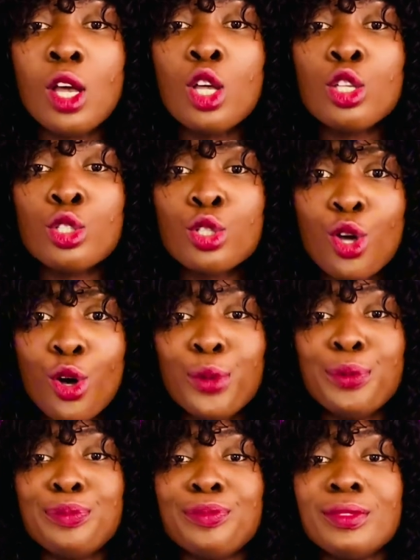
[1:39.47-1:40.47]

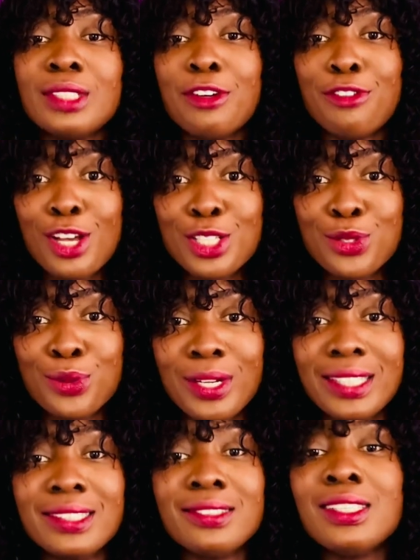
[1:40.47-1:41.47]
So the first
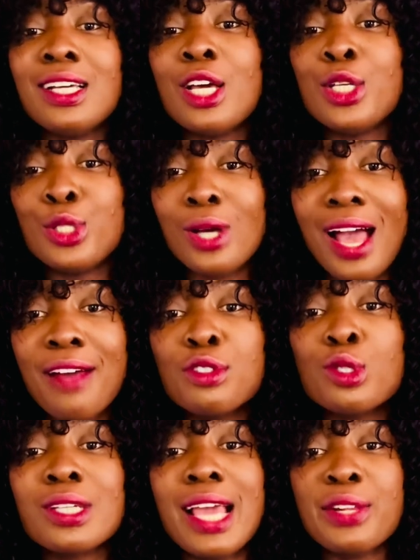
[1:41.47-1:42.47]
one, you have
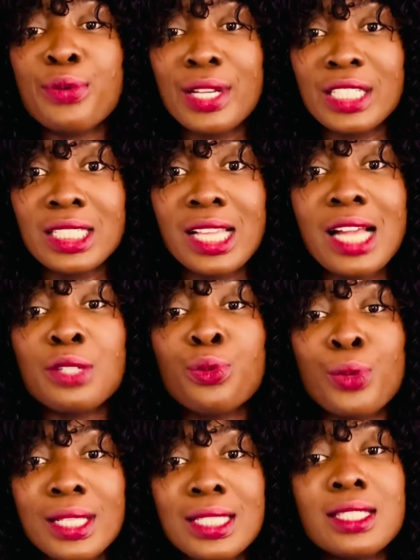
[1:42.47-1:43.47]
to get
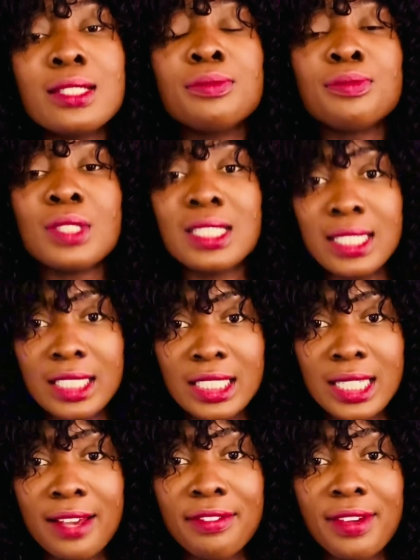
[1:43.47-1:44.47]
registered with
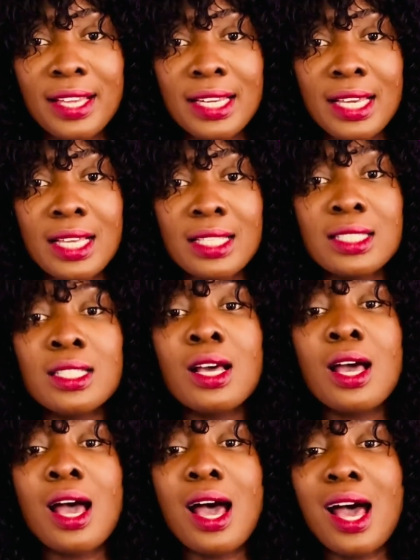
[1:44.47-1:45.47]
CGFNS.
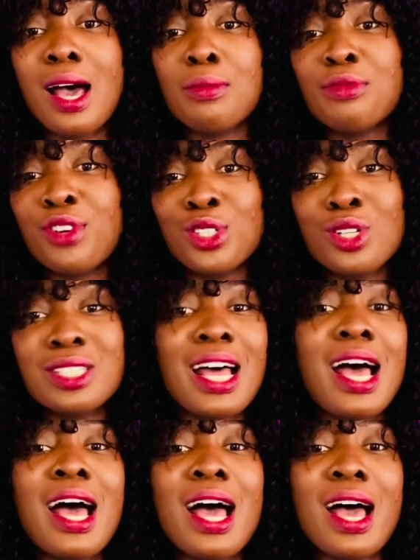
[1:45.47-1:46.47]
For those
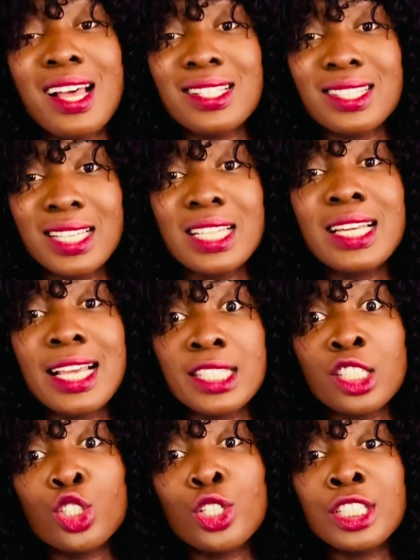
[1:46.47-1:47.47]
that are seeking
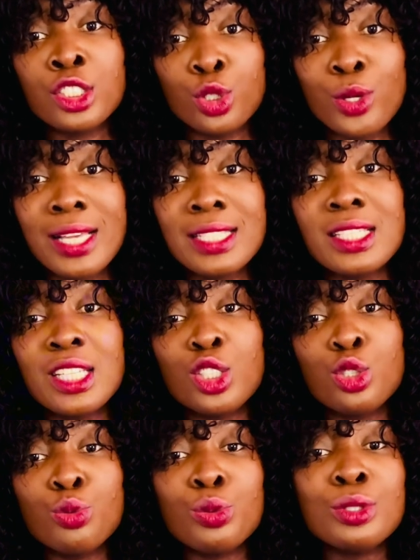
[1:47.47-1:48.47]
licensure in USA,
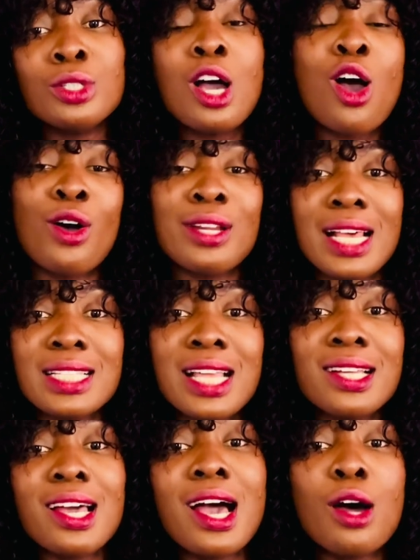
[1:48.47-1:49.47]
you will
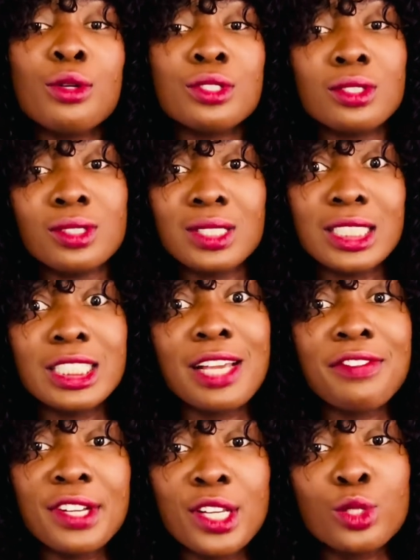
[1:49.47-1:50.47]
understand how
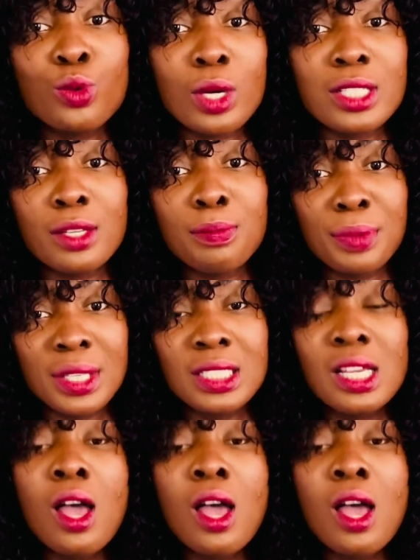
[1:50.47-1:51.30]
CGFNS works a bit.